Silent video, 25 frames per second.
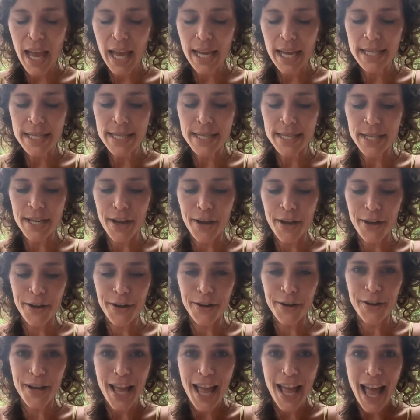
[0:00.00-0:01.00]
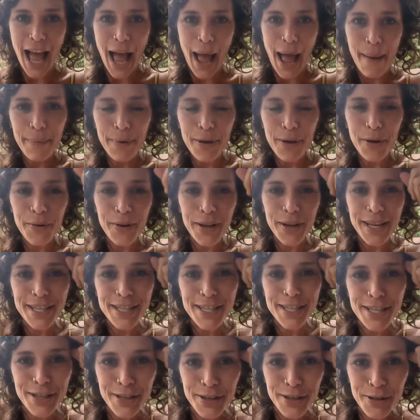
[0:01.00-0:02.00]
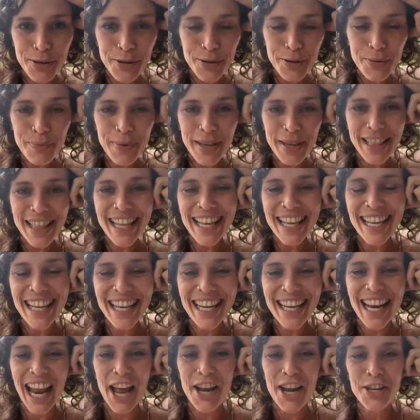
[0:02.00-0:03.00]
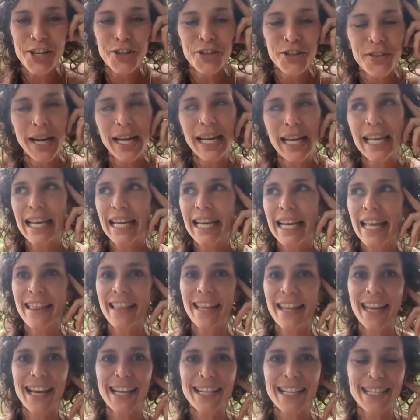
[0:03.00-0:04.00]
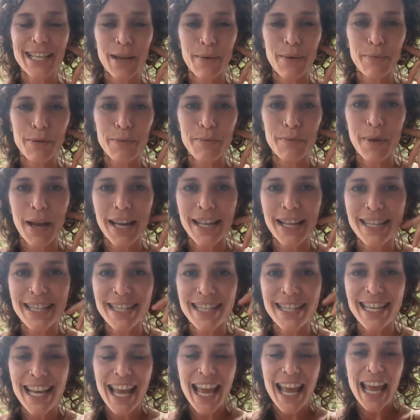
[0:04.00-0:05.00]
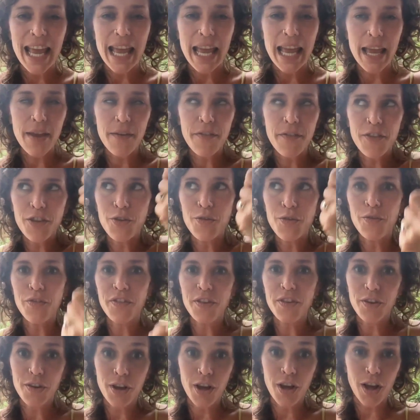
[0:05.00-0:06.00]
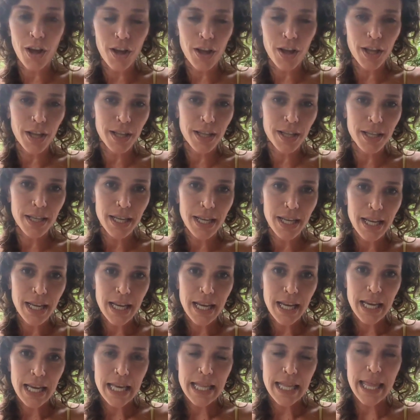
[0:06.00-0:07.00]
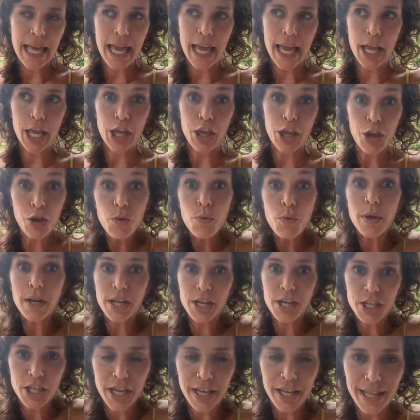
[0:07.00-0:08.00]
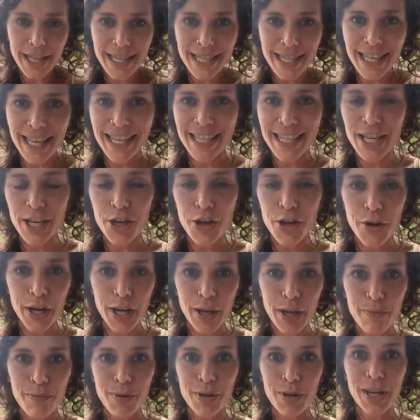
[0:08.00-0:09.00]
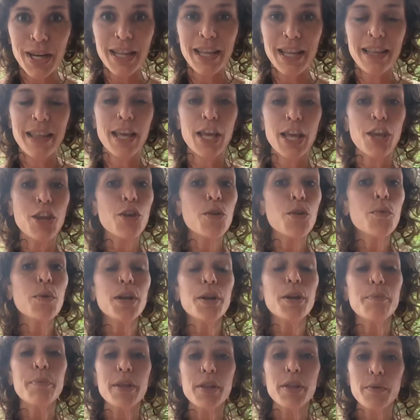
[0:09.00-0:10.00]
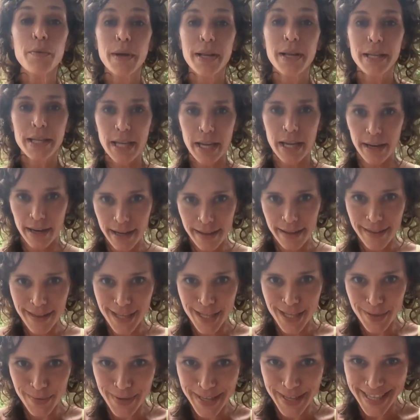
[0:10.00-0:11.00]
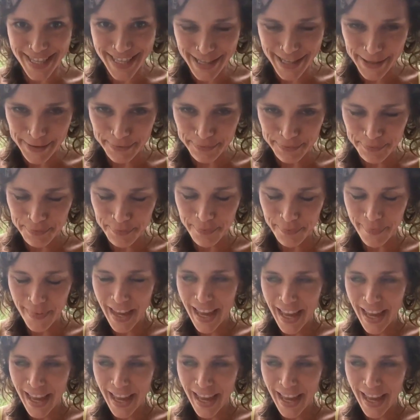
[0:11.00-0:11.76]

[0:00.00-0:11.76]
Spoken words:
And so I'm going to be leading a training in the next couple months. If you feel called that you want to share these things in your community, that you want to be the one carrying this wisdom,